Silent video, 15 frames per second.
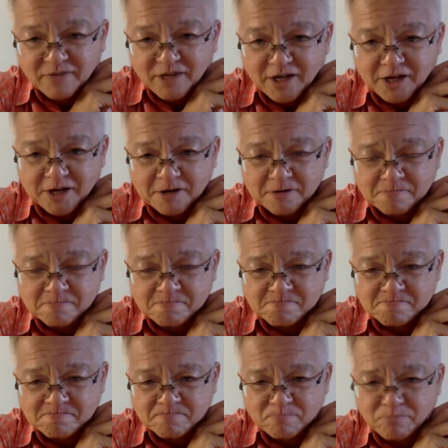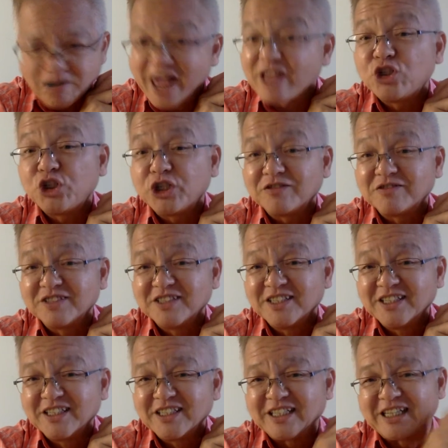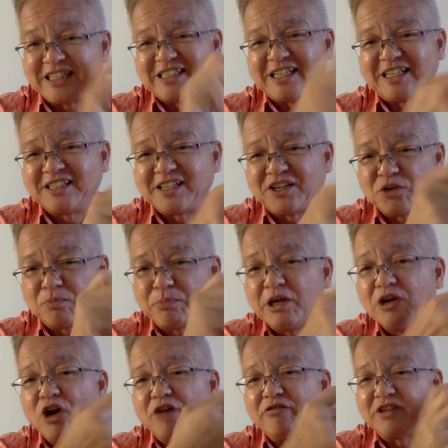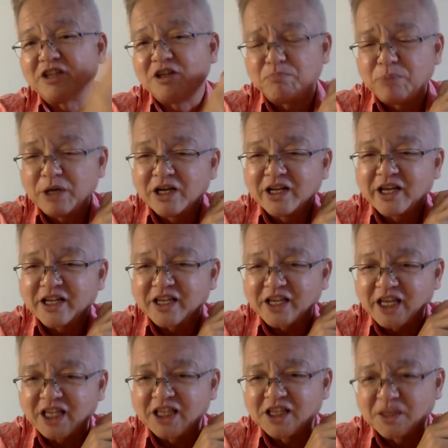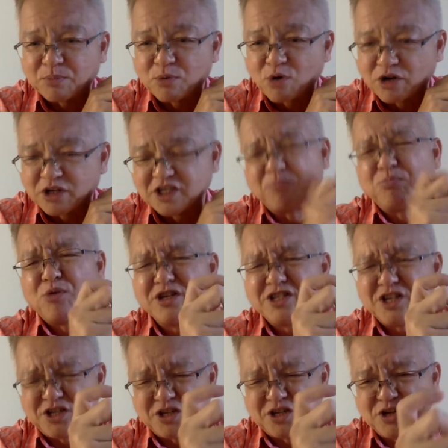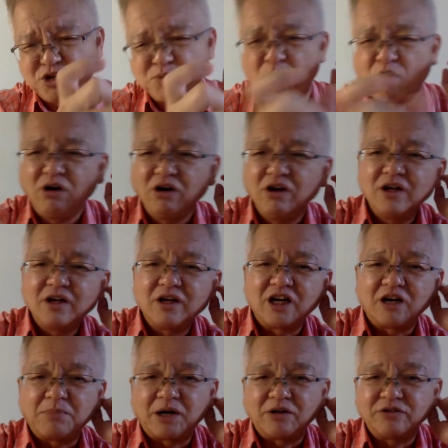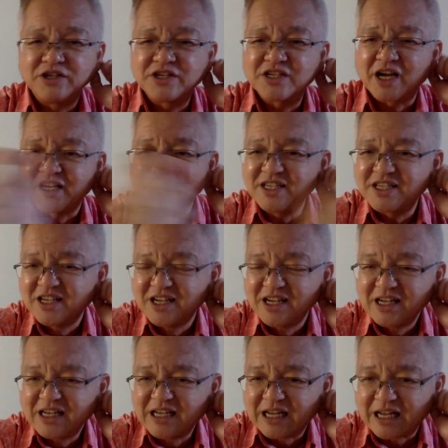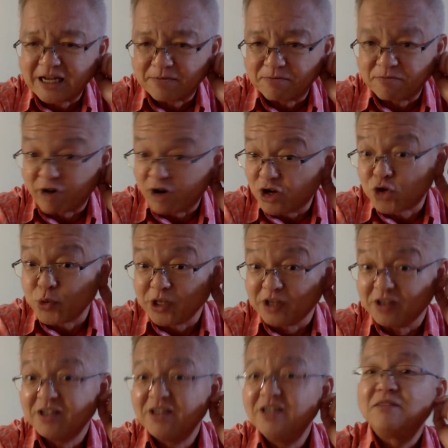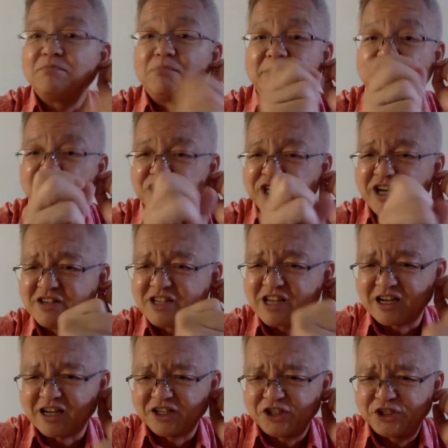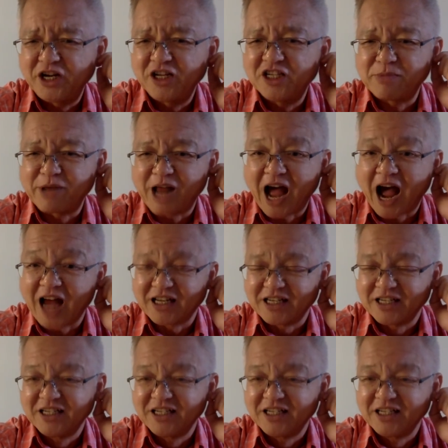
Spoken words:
blanch it, and then you peel and eat the prawns. The prawns are small, about this size, very sweet, but the shell is a bit hard.